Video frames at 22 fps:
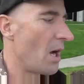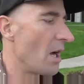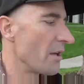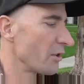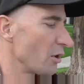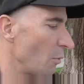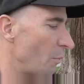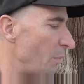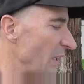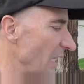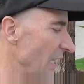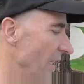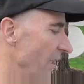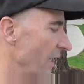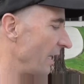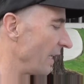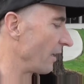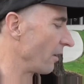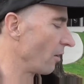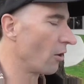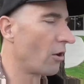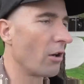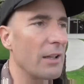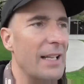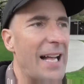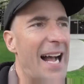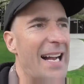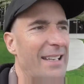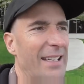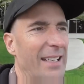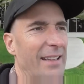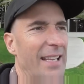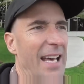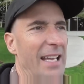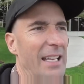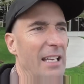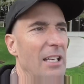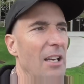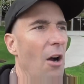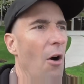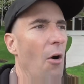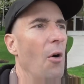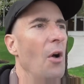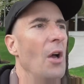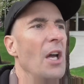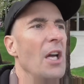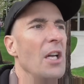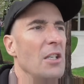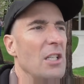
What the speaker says: also be intergalactic, that, you know,